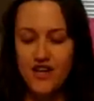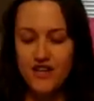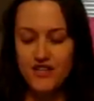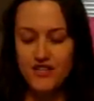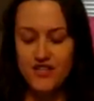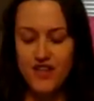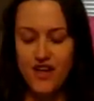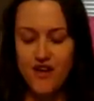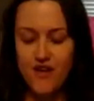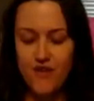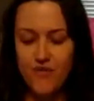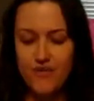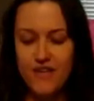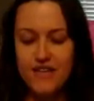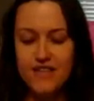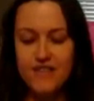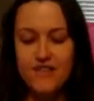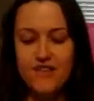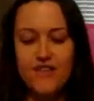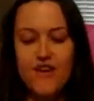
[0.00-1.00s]
So
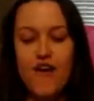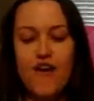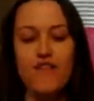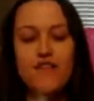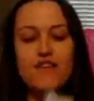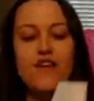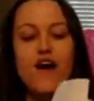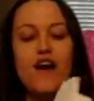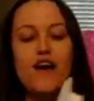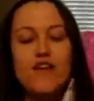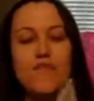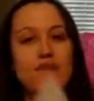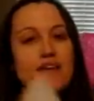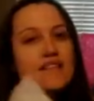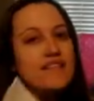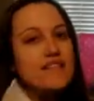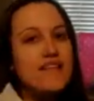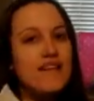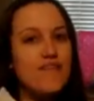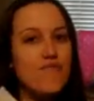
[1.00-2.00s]
these are the, all the
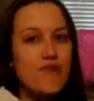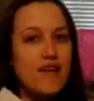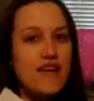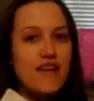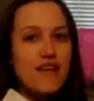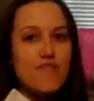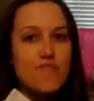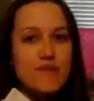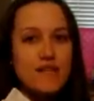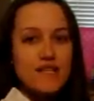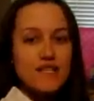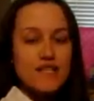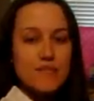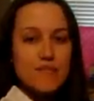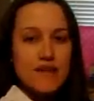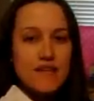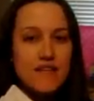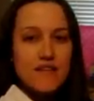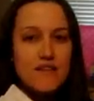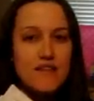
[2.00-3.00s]
documents that we have been
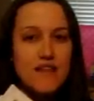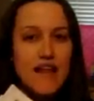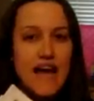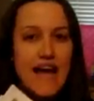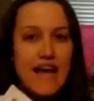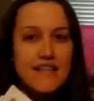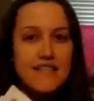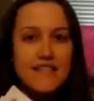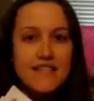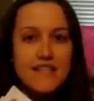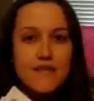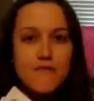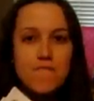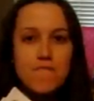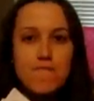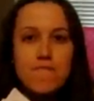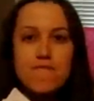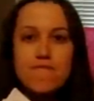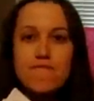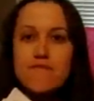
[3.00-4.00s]
spending the last
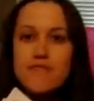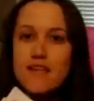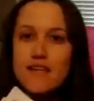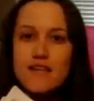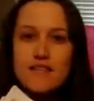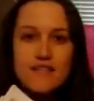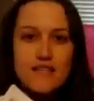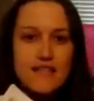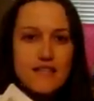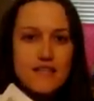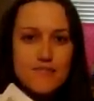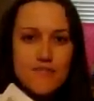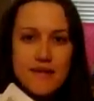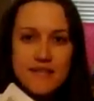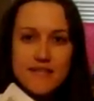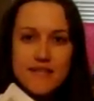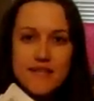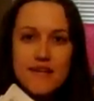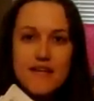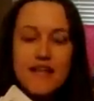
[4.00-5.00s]
six
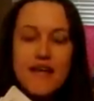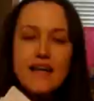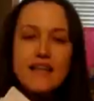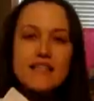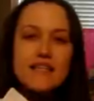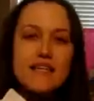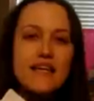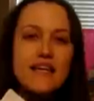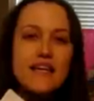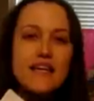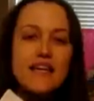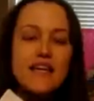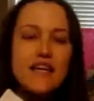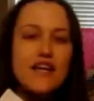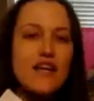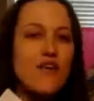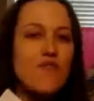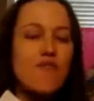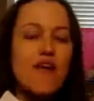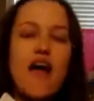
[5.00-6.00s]
months collecting, you
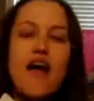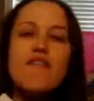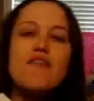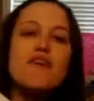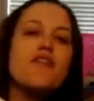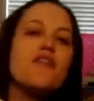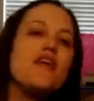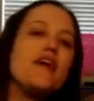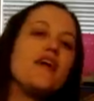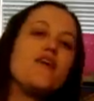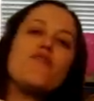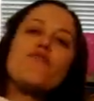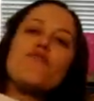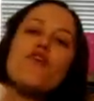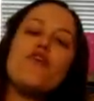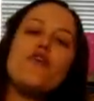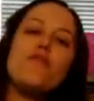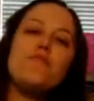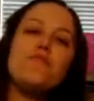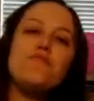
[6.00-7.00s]
know, everything
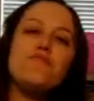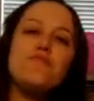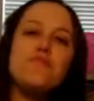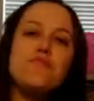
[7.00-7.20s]
from